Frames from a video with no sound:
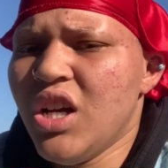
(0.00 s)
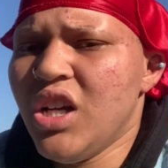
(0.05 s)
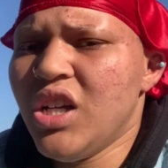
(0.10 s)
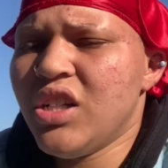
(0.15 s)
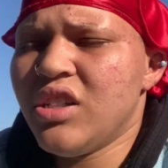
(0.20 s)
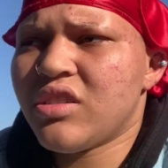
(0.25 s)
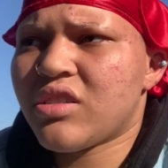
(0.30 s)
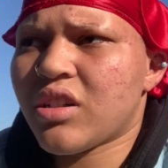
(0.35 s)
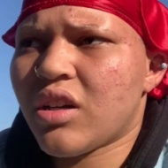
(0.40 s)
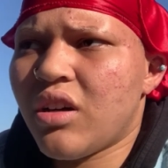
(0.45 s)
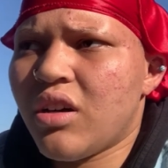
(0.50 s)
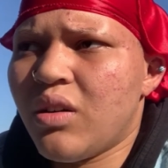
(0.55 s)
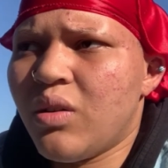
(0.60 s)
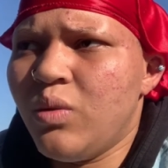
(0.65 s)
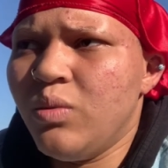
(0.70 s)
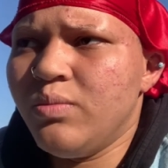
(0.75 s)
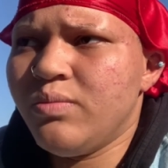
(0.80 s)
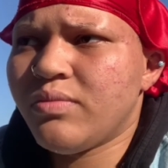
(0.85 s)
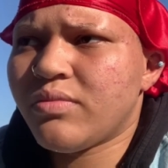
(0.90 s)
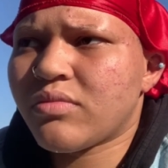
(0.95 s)

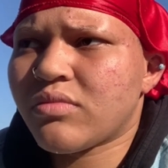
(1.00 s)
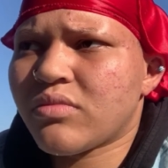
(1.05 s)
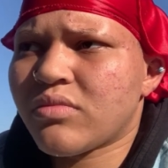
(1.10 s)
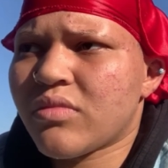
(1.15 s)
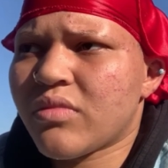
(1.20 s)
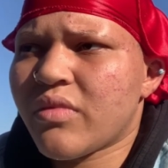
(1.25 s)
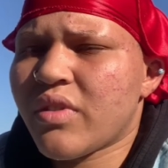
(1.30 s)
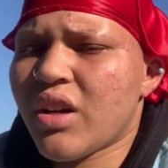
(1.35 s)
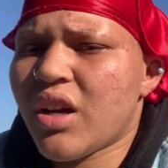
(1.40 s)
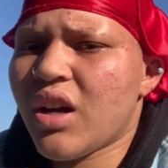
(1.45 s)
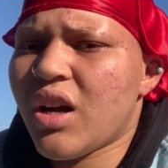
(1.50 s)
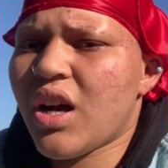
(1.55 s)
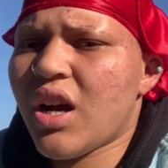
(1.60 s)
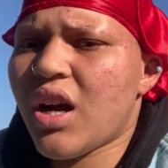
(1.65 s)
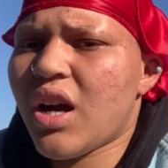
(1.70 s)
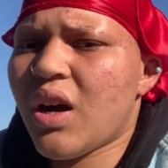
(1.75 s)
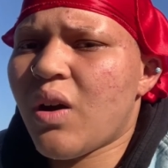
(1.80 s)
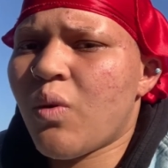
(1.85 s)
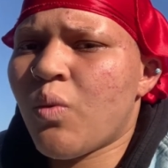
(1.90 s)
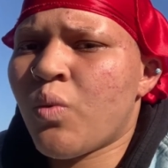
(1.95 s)
So
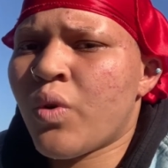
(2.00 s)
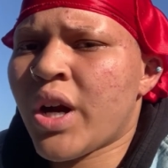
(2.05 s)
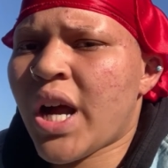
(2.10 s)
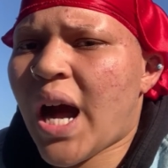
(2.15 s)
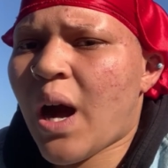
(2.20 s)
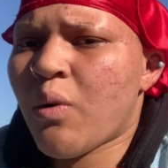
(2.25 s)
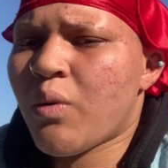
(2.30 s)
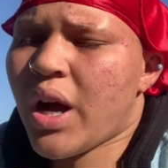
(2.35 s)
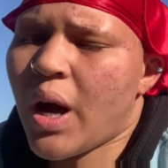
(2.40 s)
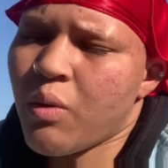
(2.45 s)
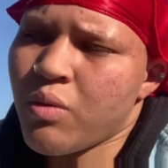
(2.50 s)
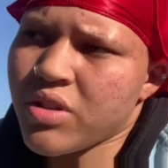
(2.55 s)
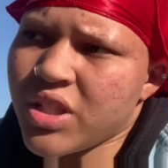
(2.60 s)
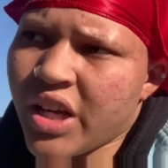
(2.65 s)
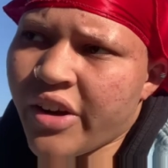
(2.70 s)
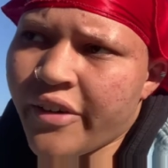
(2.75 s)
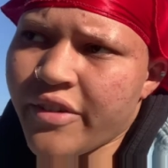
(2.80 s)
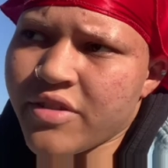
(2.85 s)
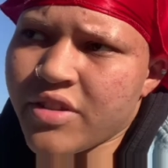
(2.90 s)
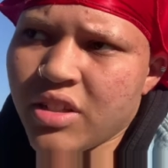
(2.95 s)
I was
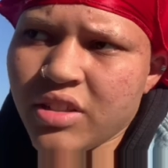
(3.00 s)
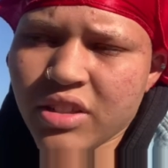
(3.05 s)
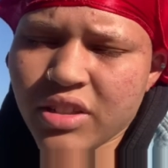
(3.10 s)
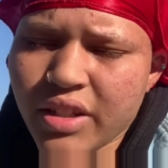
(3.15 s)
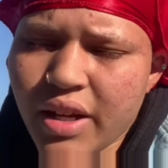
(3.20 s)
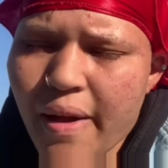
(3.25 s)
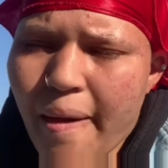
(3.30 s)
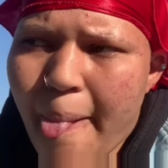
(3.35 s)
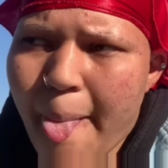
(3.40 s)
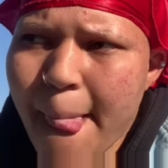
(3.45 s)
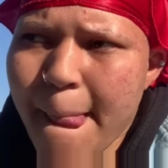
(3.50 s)
not understanding that.